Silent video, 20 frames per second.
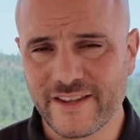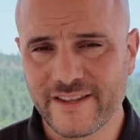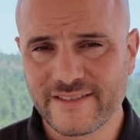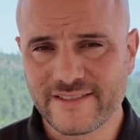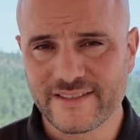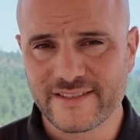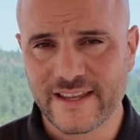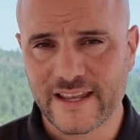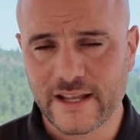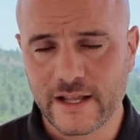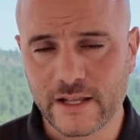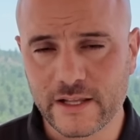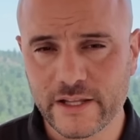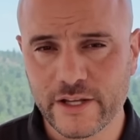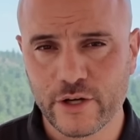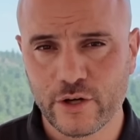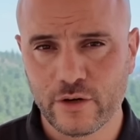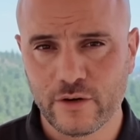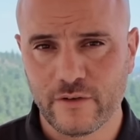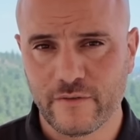this is a
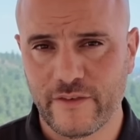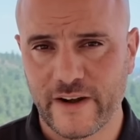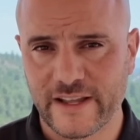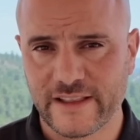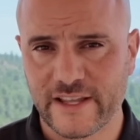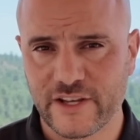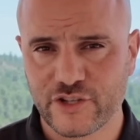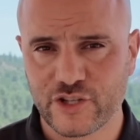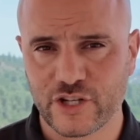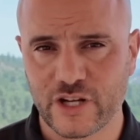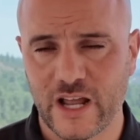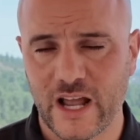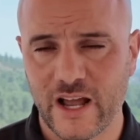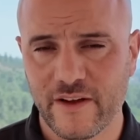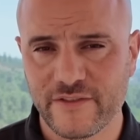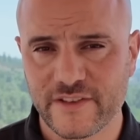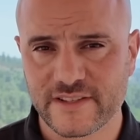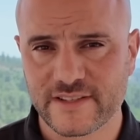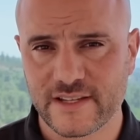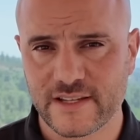clear violation
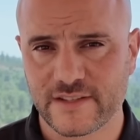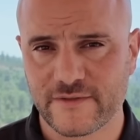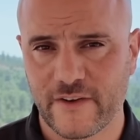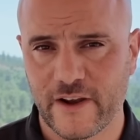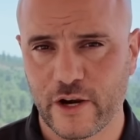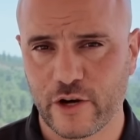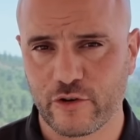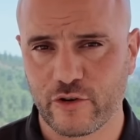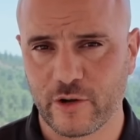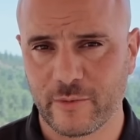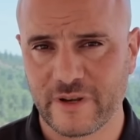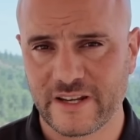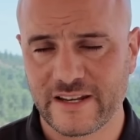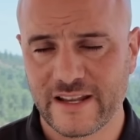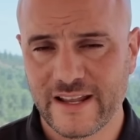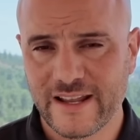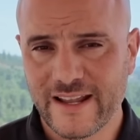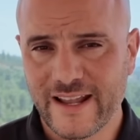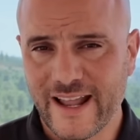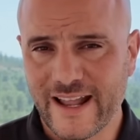of the ceasefire agreement.
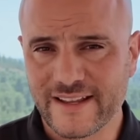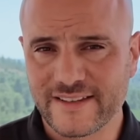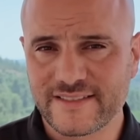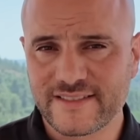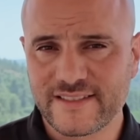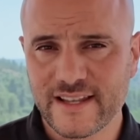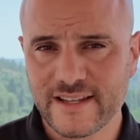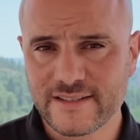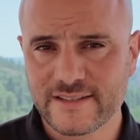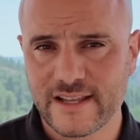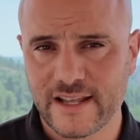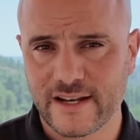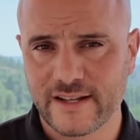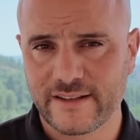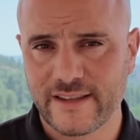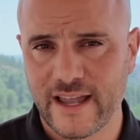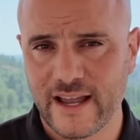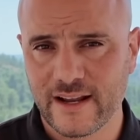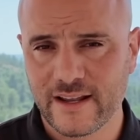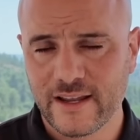And since that
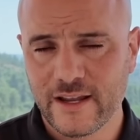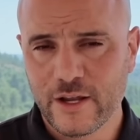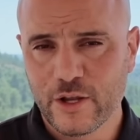attack,